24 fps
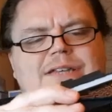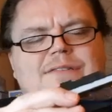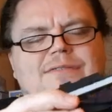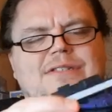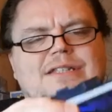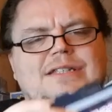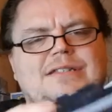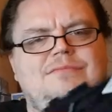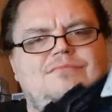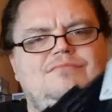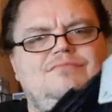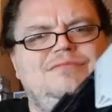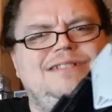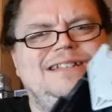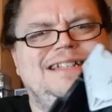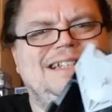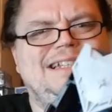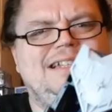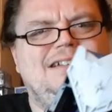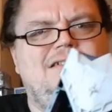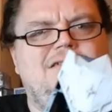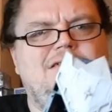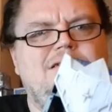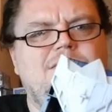leaves this
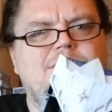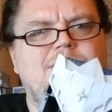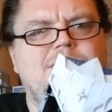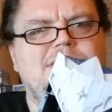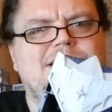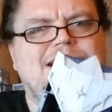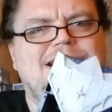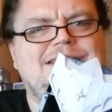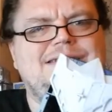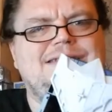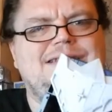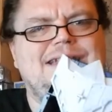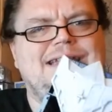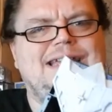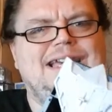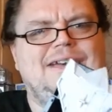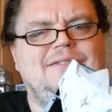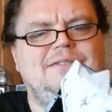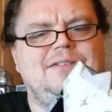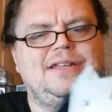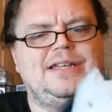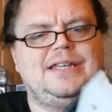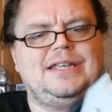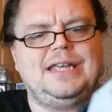really horrible, nasty
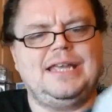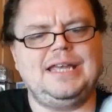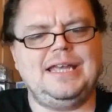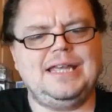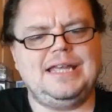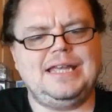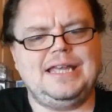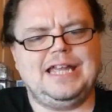cavity.